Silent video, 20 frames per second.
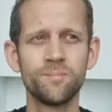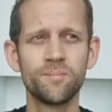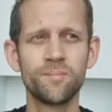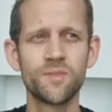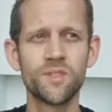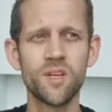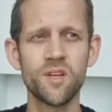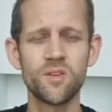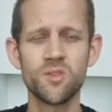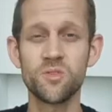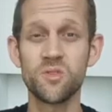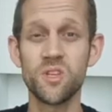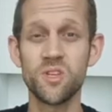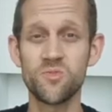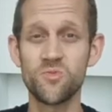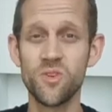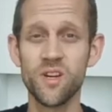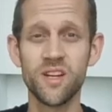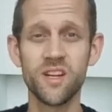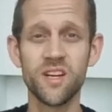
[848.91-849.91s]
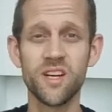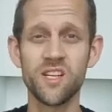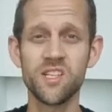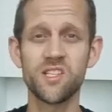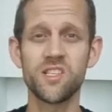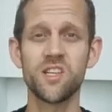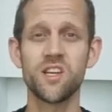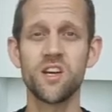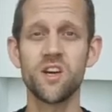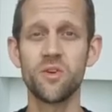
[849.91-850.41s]
So it's really nice
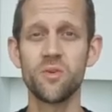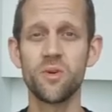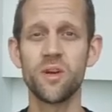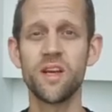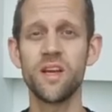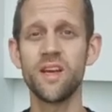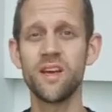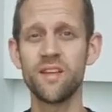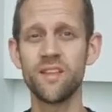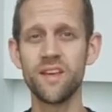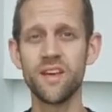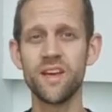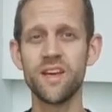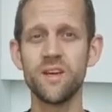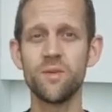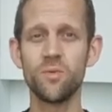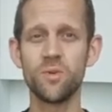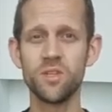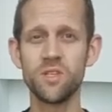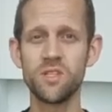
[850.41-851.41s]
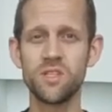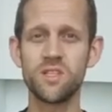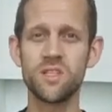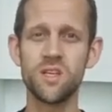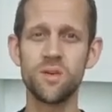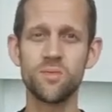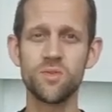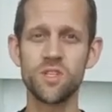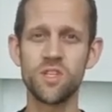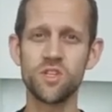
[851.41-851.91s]
to know and hear that he was
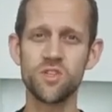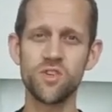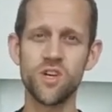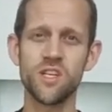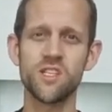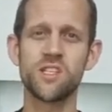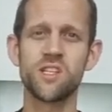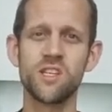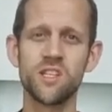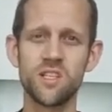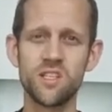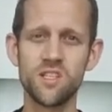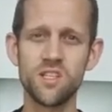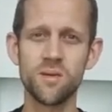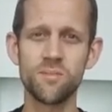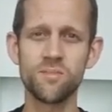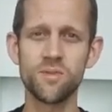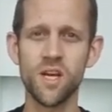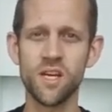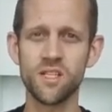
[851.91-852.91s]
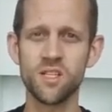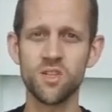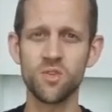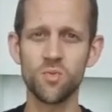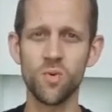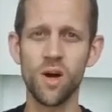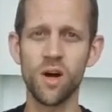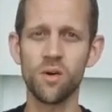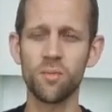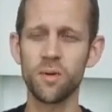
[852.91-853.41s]
interested in the subject as
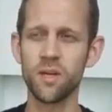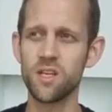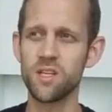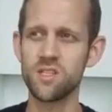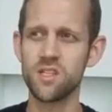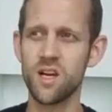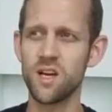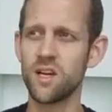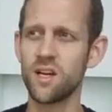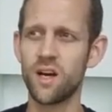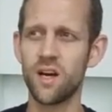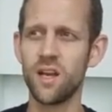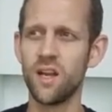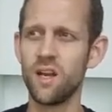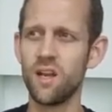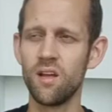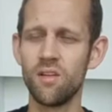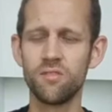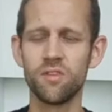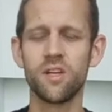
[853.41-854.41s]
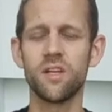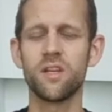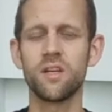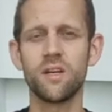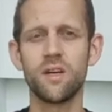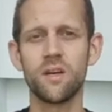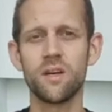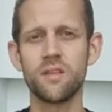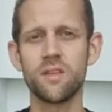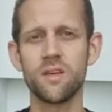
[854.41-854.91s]
well, because I love it.
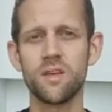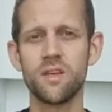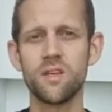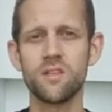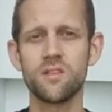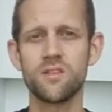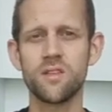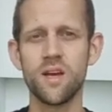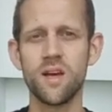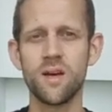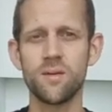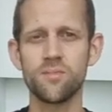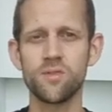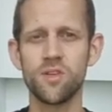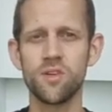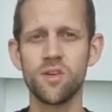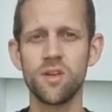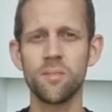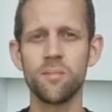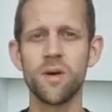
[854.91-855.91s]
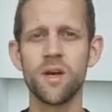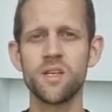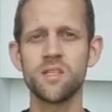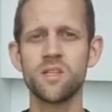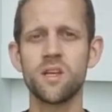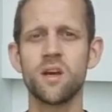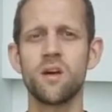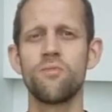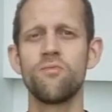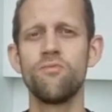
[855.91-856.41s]
I think it's absolutely
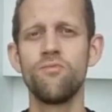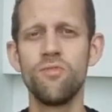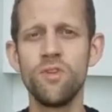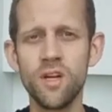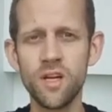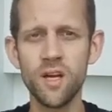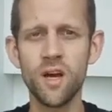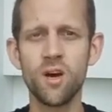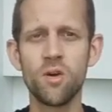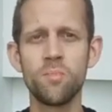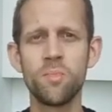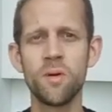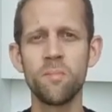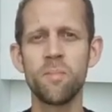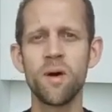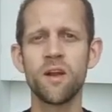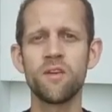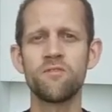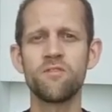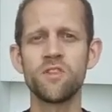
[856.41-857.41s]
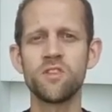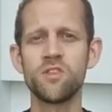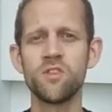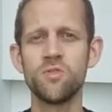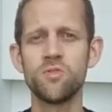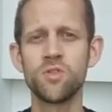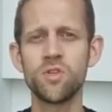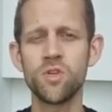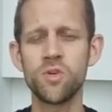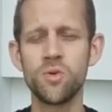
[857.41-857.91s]
amazing. I really hope it benefits
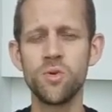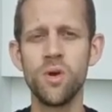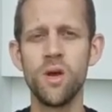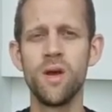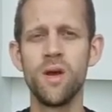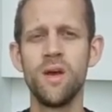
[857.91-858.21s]
you too.